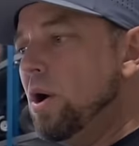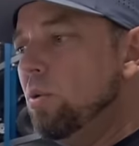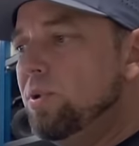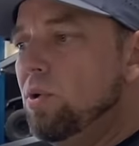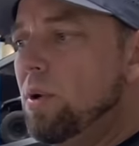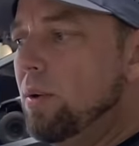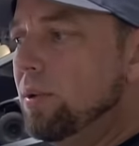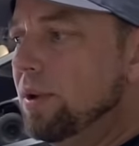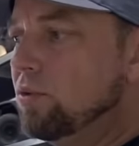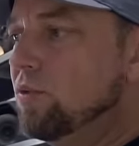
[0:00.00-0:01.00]
I hope you
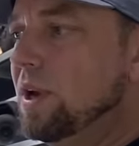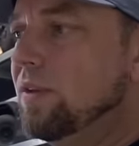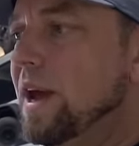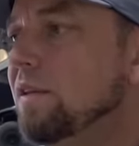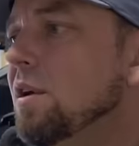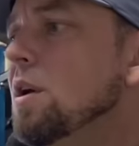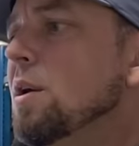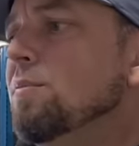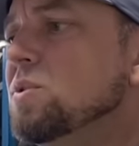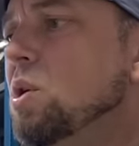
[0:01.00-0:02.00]
will agree on that.
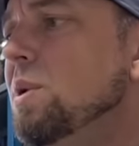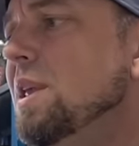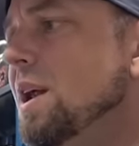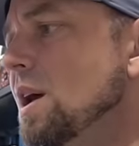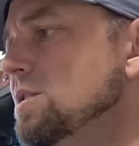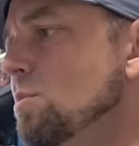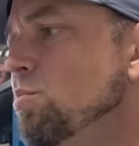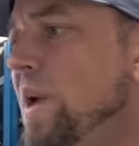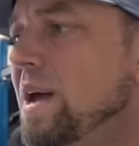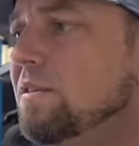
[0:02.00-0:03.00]
So we did some
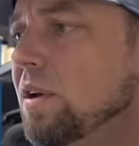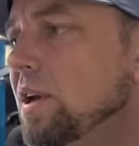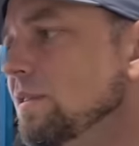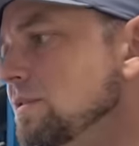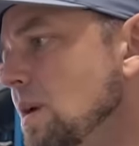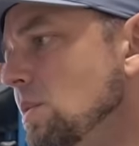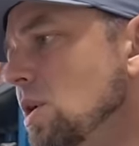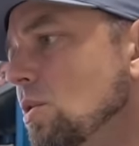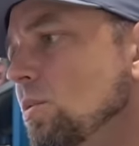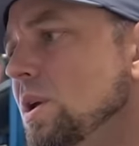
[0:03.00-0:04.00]
paint on the
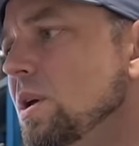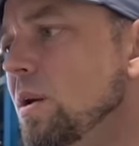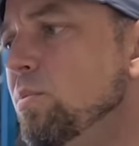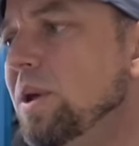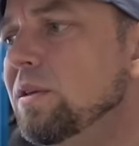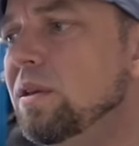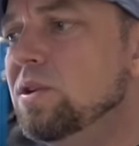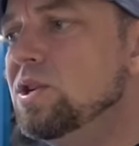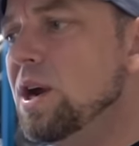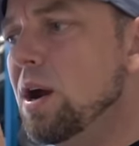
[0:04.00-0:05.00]
interior. We painted the
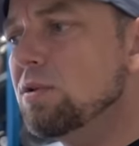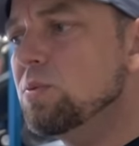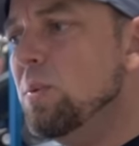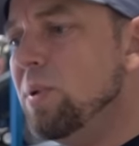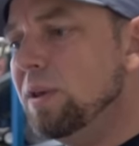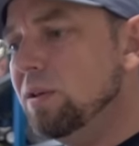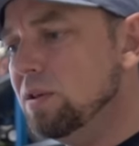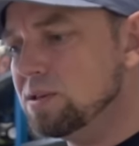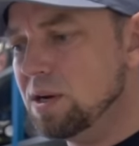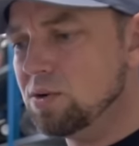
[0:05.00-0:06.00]
chairs, we painted
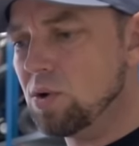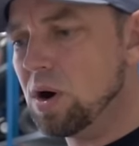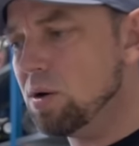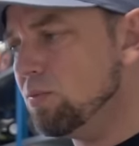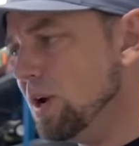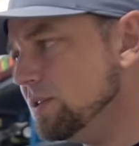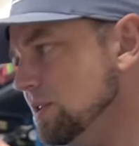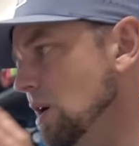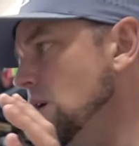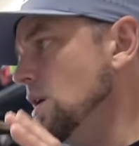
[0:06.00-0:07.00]
the center
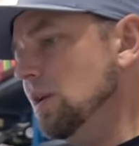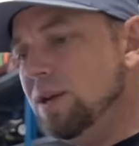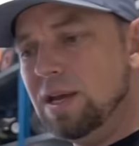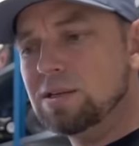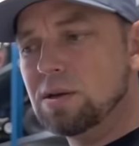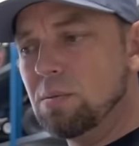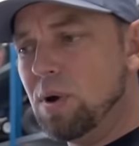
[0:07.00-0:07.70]
armrest, did some